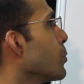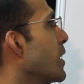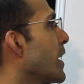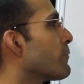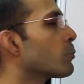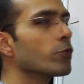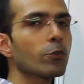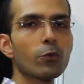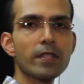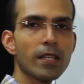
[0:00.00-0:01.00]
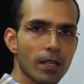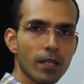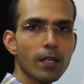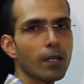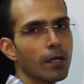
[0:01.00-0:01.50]
will have to use
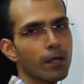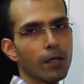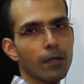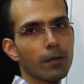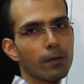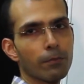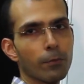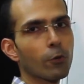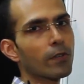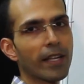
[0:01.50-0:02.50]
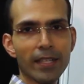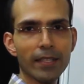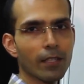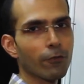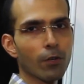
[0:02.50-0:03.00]
a
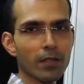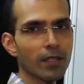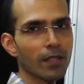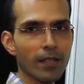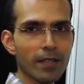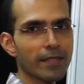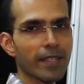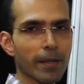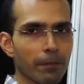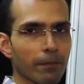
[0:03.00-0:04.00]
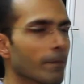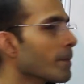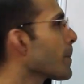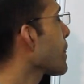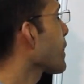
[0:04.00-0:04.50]
protractor for the same.
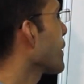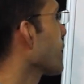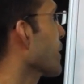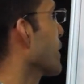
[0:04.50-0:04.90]
Okay.